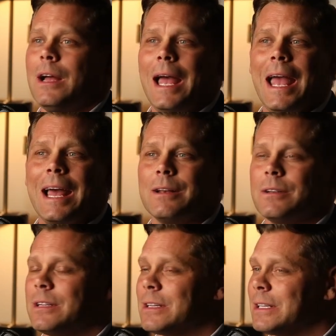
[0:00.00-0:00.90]
and
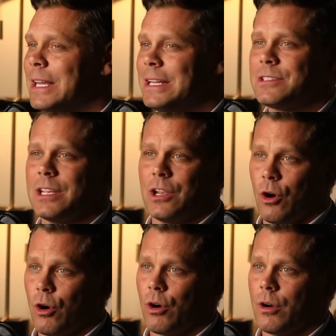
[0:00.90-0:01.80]
cleansing
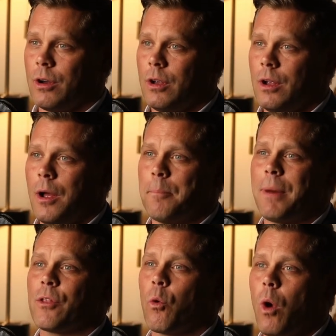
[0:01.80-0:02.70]
her
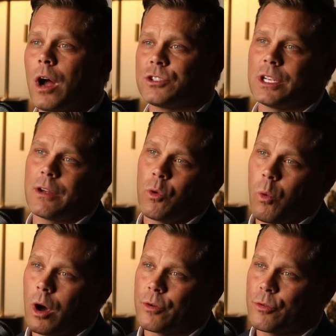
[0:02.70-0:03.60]
by the washing of the
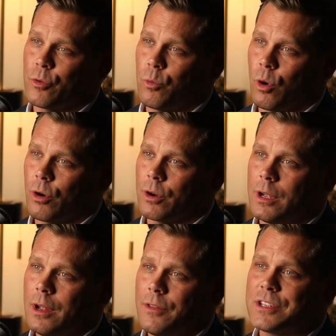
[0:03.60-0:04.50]
water through the word."
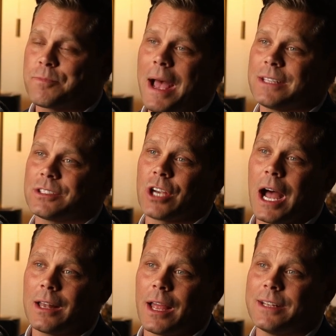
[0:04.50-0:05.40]
This passage
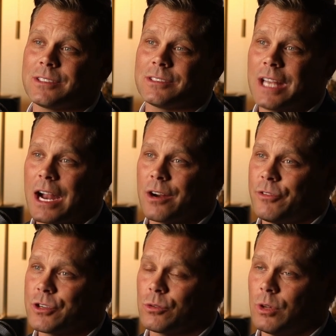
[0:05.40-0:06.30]
highlights the
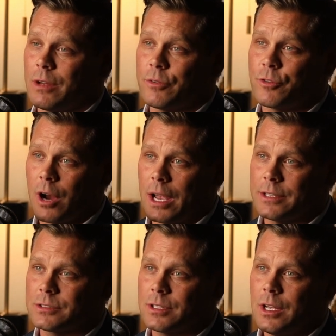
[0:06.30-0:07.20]
sacrificial love of
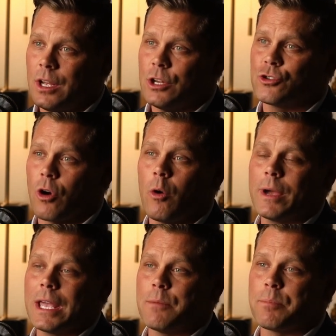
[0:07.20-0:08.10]
Christ,
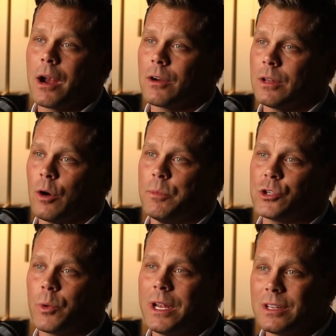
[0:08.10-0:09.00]
drawing a parallel
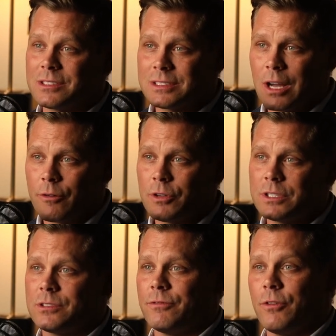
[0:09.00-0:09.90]
between the
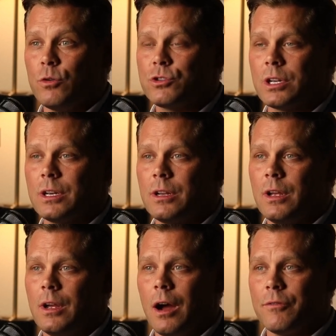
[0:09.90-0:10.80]
selfless devotion
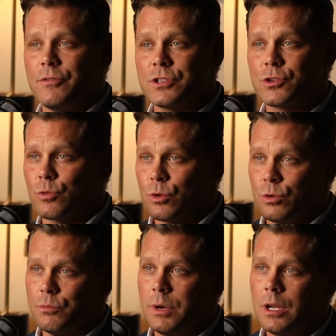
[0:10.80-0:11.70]
of this
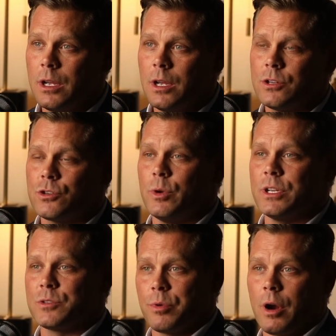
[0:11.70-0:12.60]
groom to
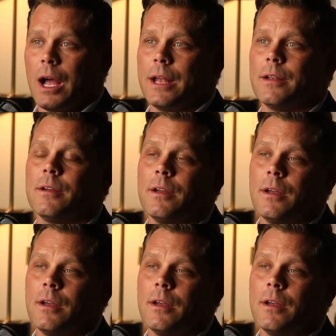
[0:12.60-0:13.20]
his bride,